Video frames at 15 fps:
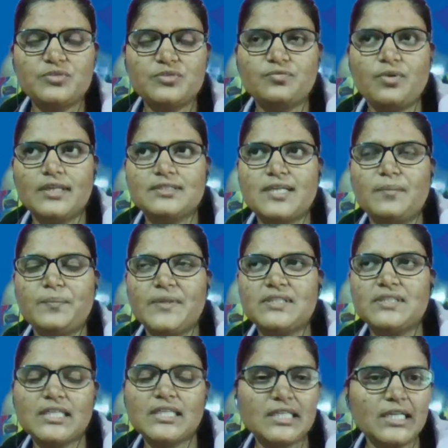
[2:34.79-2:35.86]
For example,
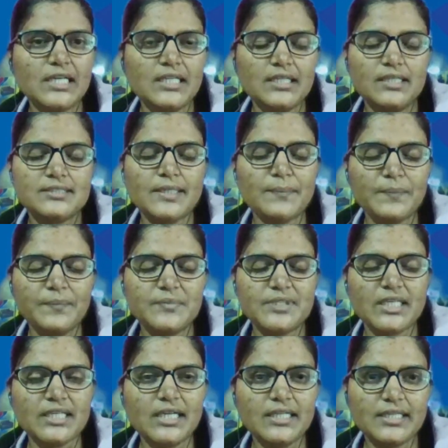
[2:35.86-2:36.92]
single
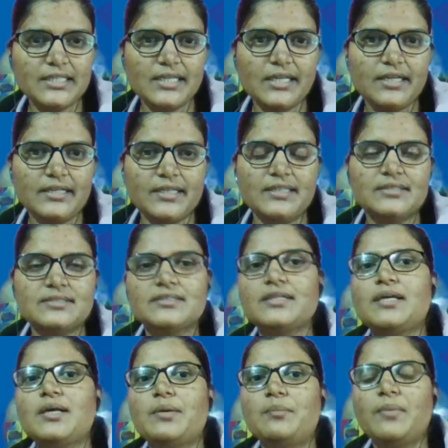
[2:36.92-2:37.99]
inheritance,
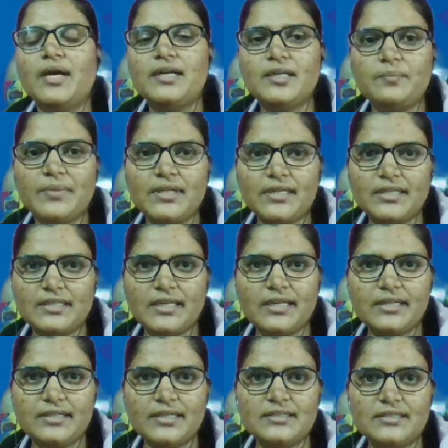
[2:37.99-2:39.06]
multiple
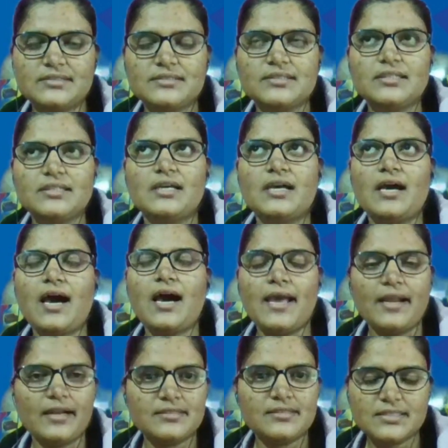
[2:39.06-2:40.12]
inheritance,
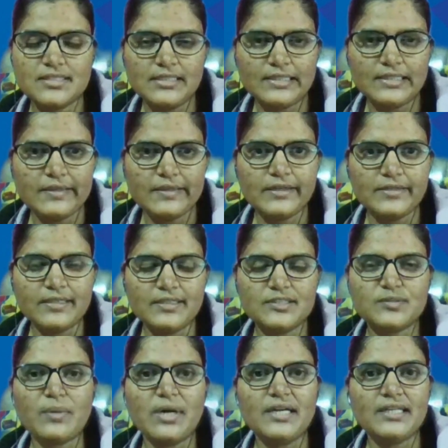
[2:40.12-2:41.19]
hierarchical
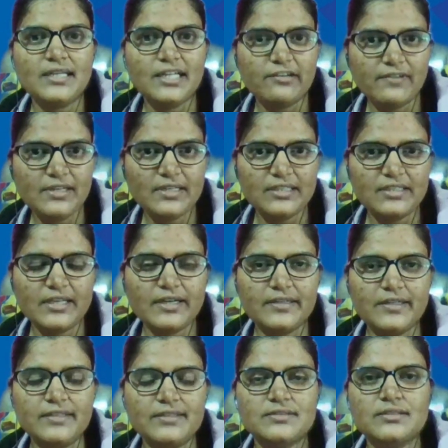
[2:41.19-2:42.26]
inheritance, multi-level
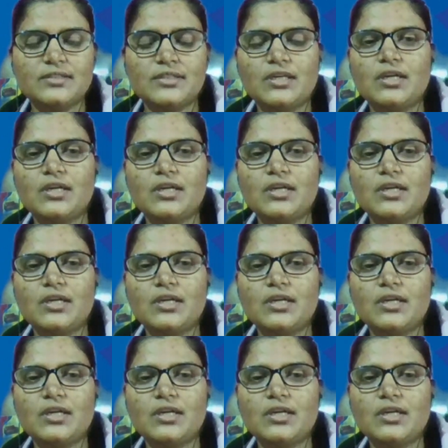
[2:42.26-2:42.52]
inheritance.